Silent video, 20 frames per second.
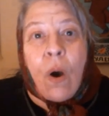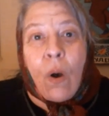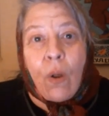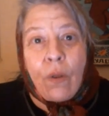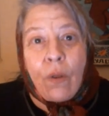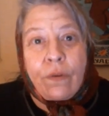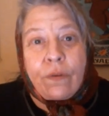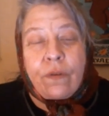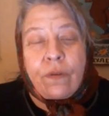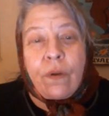
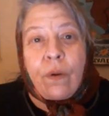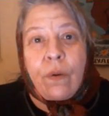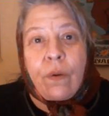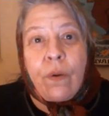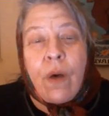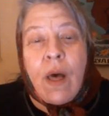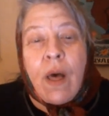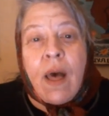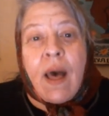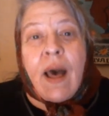
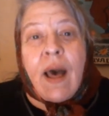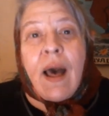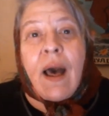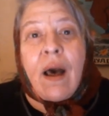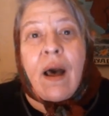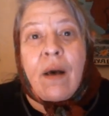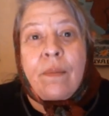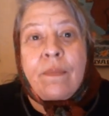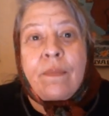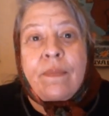Also,
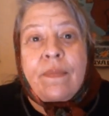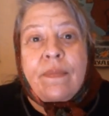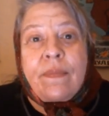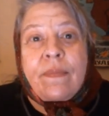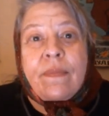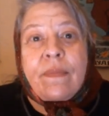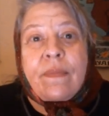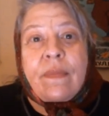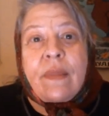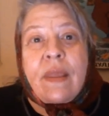
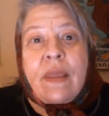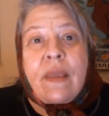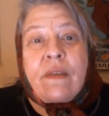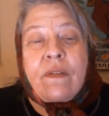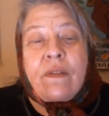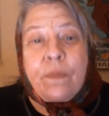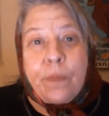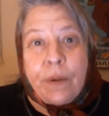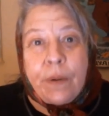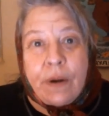
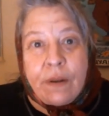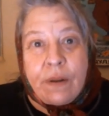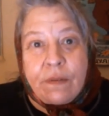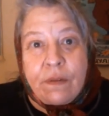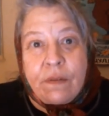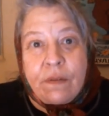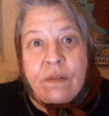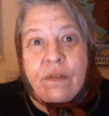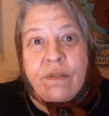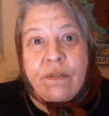is
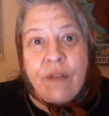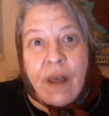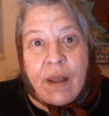presence of